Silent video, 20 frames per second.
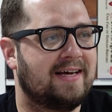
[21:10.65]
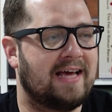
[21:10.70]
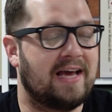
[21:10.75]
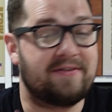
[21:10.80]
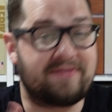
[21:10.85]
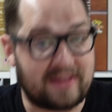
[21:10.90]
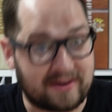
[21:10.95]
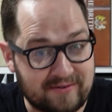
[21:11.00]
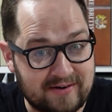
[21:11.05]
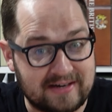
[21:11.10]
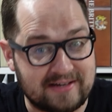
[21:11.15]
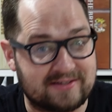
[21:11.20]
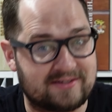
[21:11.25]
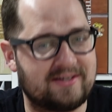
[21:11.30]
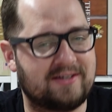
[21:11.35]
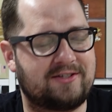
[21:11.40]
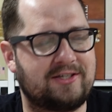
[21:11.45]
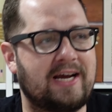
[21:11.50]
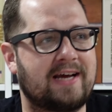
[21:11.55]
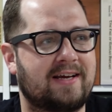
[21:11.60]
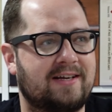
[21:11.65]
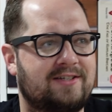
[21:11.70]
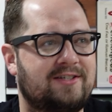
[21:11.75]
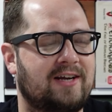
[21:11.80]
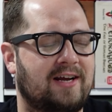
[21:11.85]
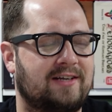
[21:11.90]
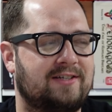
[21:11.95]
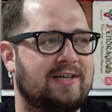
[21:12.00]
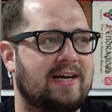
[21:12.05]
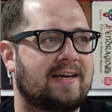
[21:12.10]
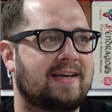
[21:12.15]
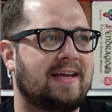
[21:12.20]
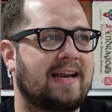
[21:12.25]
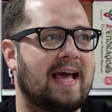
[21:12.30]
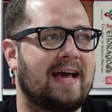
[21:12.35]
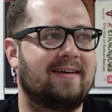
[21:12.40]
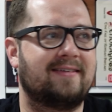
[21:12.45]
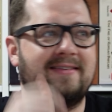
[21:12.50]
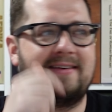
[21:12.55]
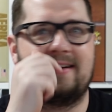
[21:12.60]
If there is, check check it
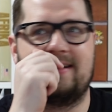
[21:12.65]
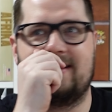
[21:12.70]
out.